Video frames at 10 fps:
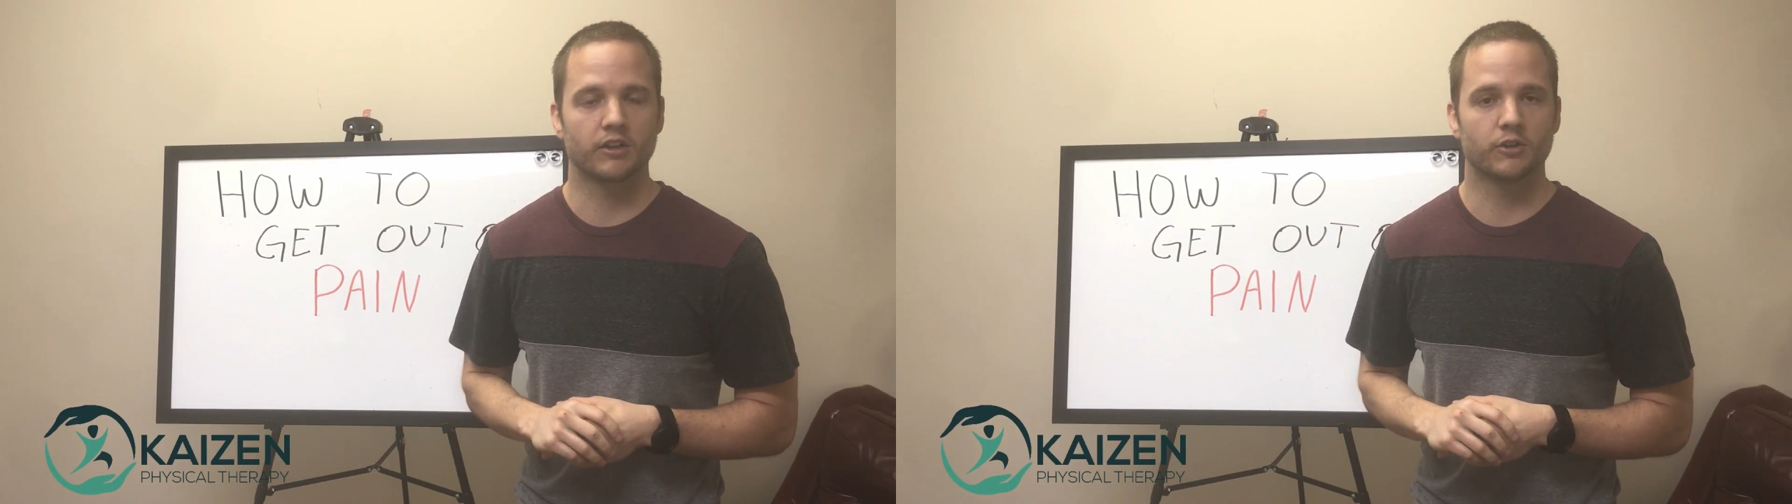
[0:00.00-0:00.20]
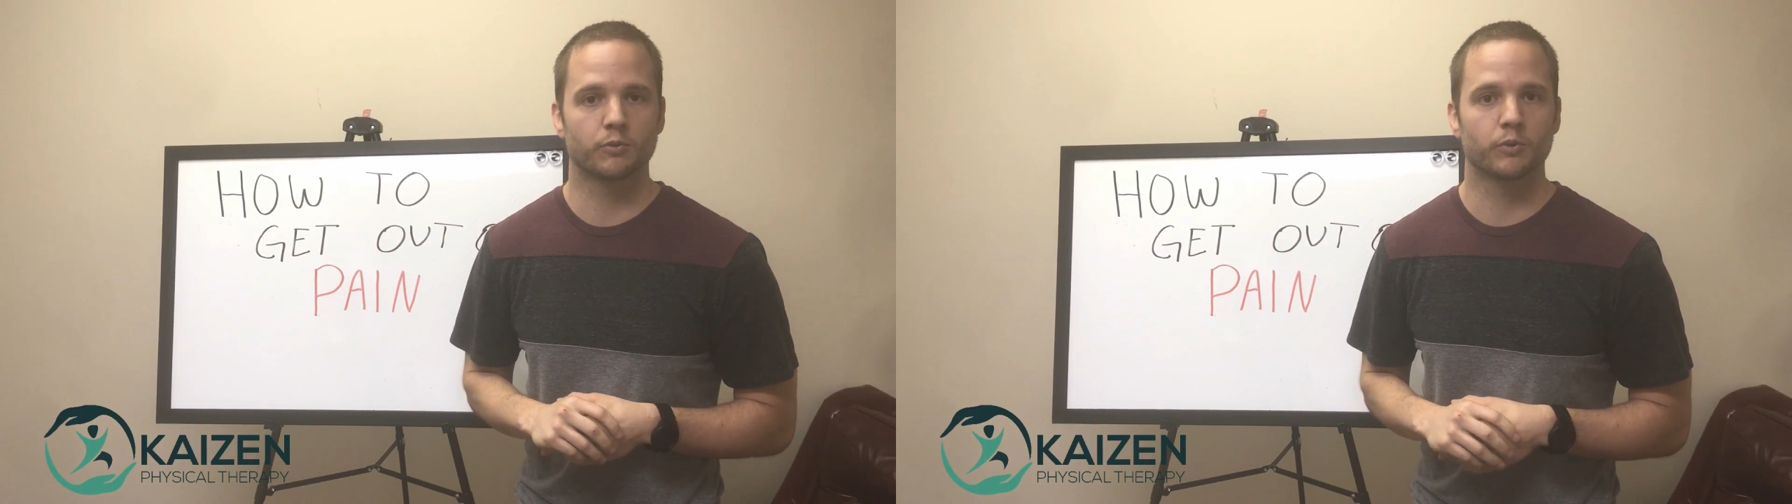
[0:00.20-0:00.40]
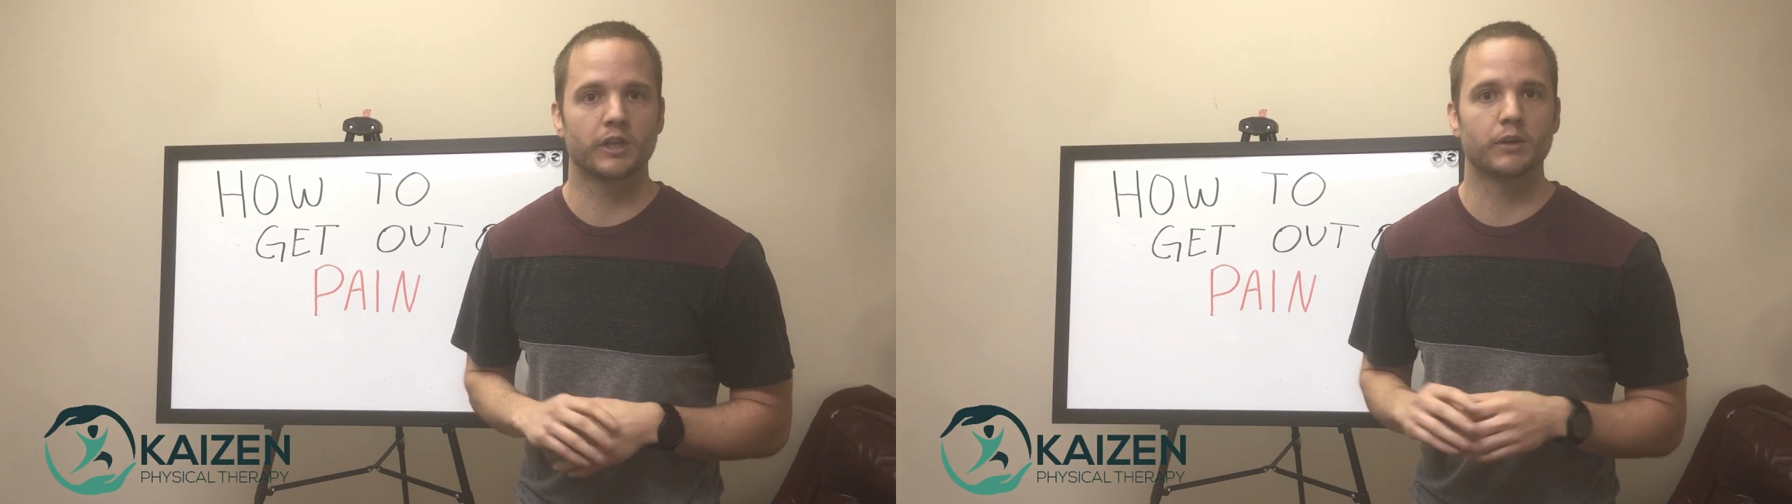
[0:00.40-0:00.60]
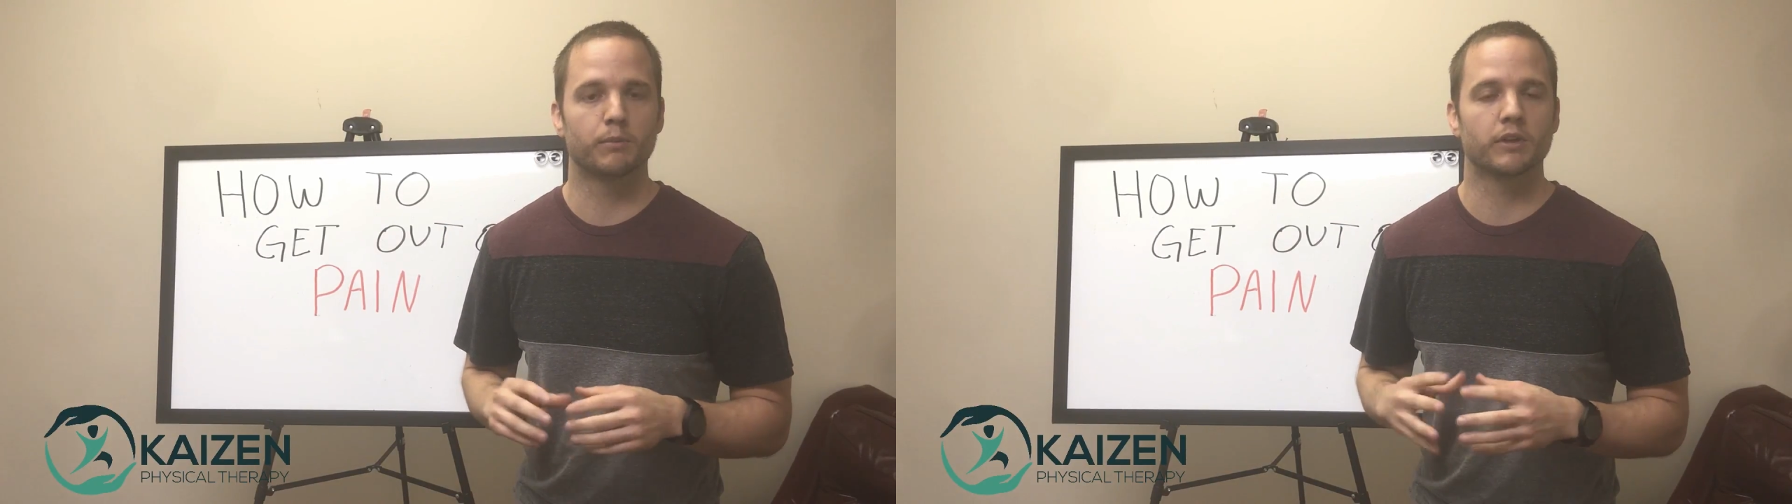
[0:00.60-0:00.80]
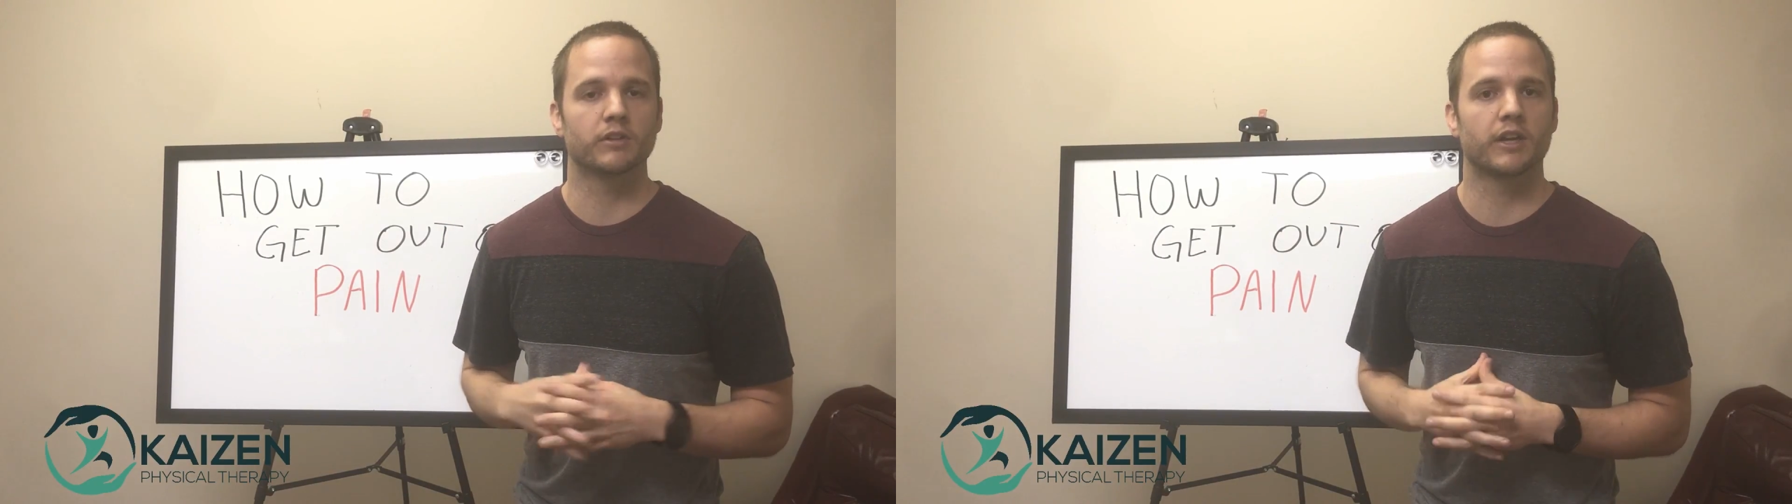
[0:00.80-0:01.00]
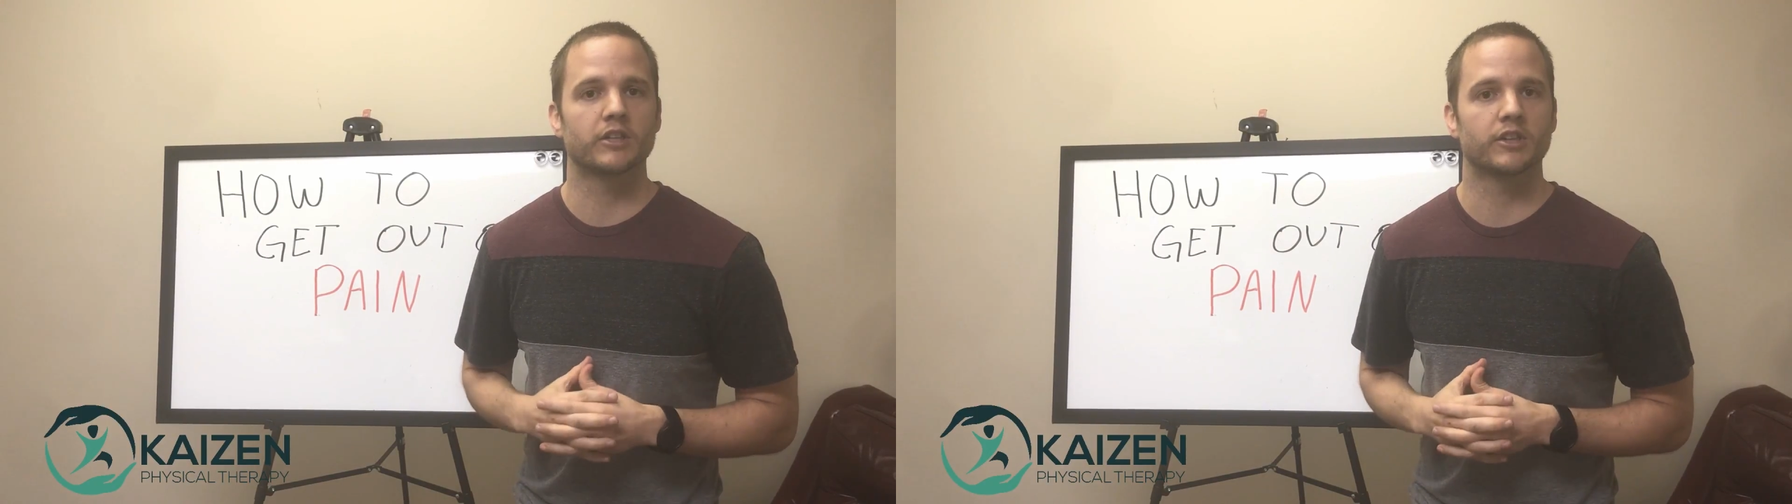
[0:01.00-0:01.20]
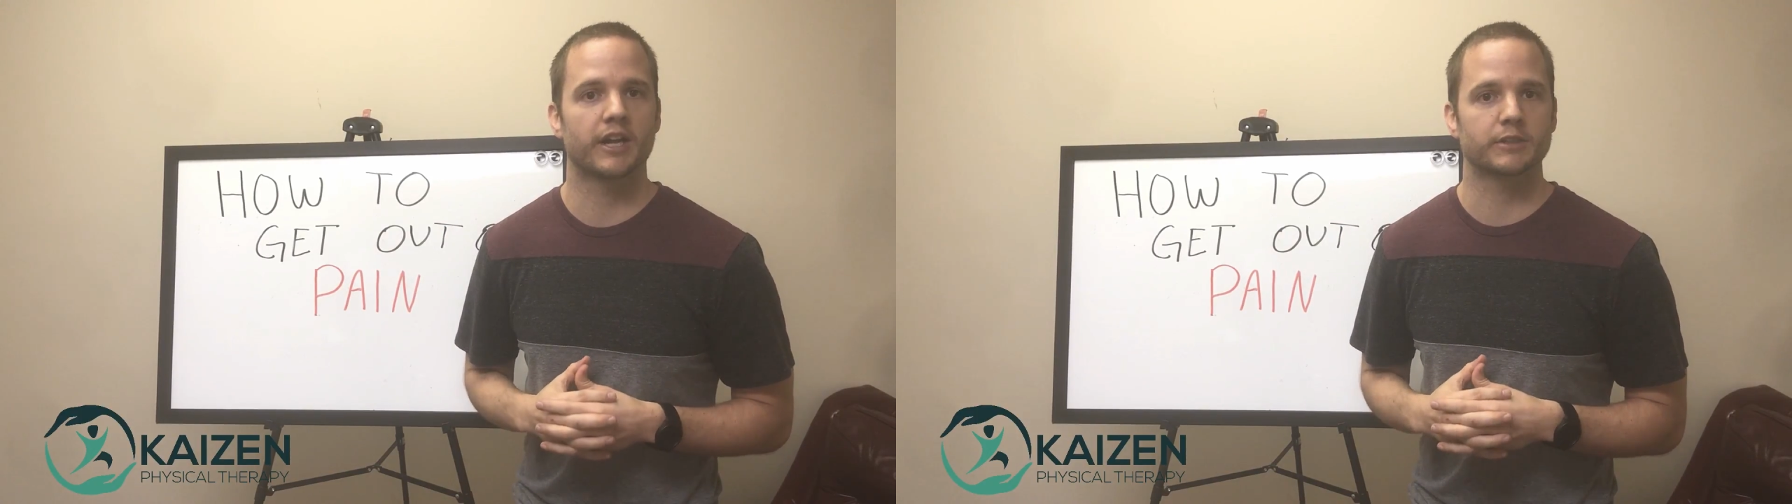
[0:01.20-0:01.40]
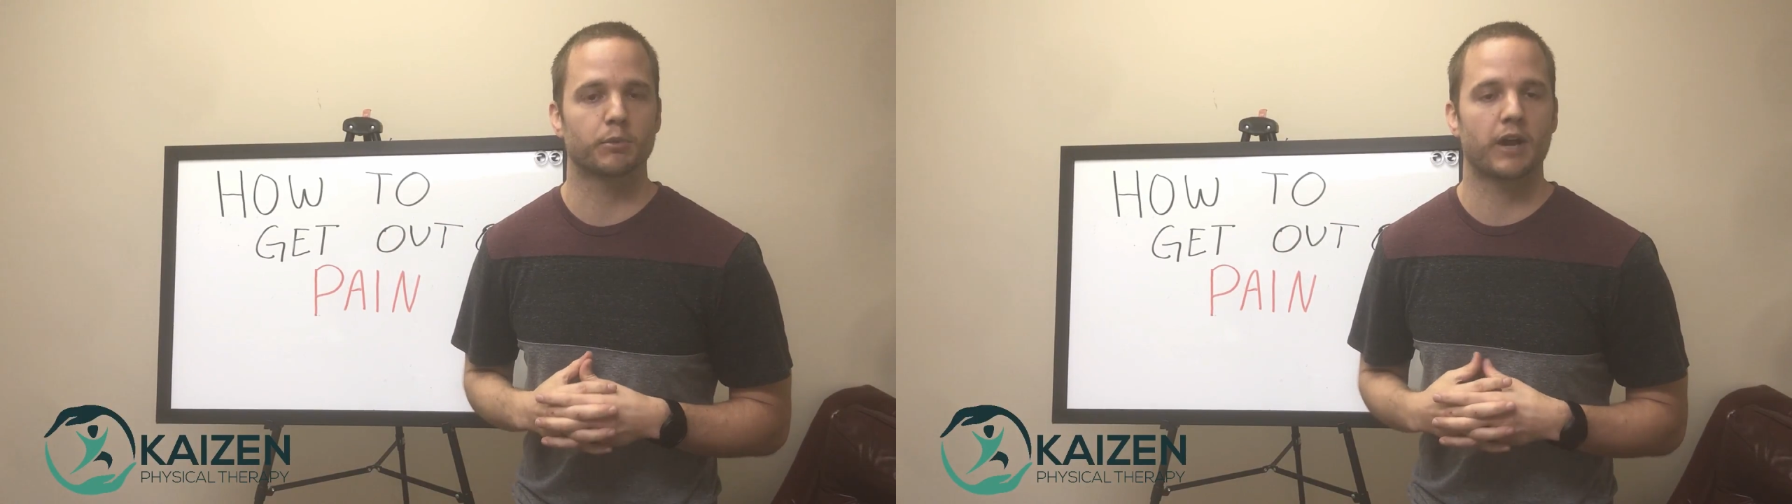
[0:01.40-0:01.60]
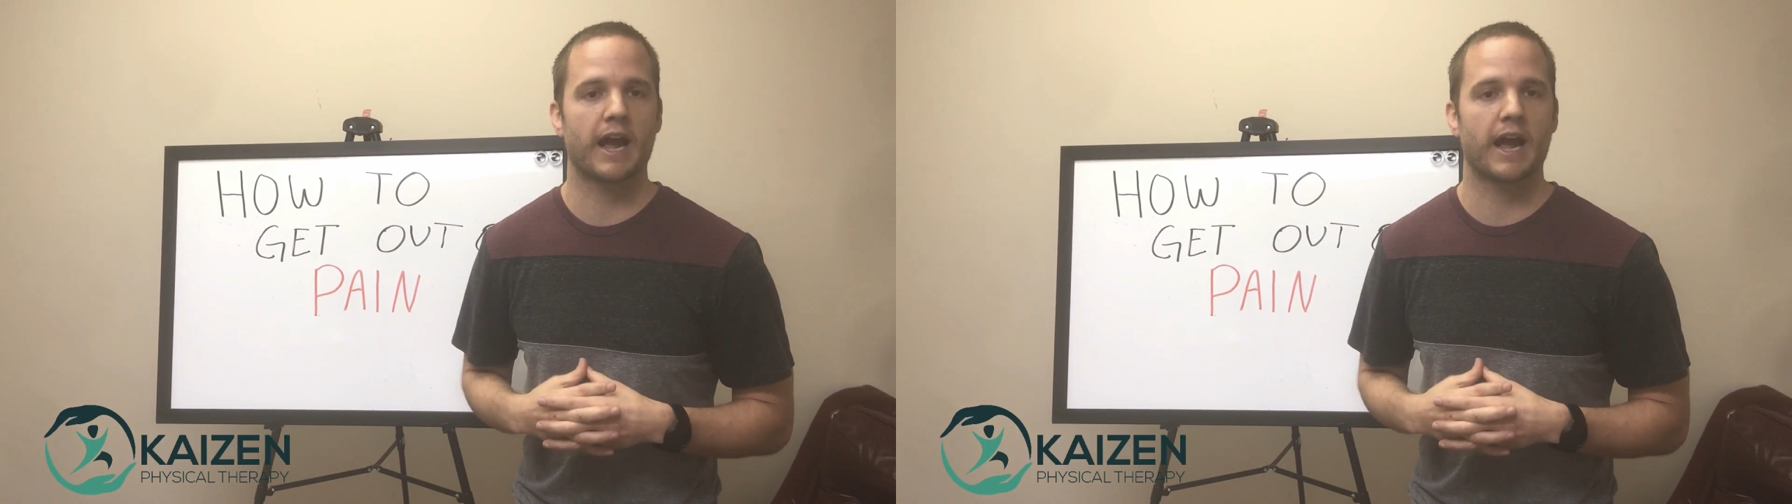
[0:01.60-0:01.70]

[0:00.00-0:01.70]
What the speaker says: your rehabilitation expert